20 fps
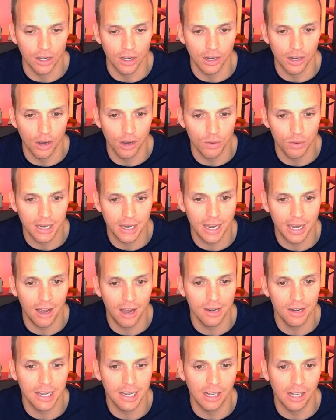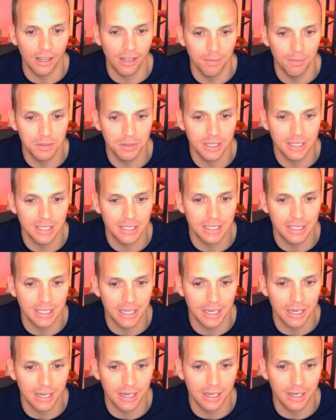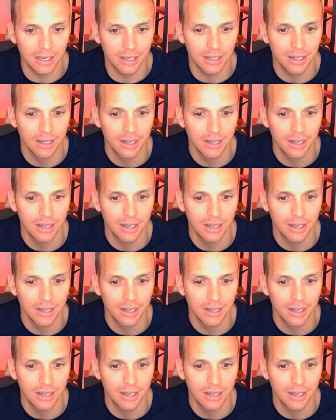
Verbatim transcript: oconee county clemson seneca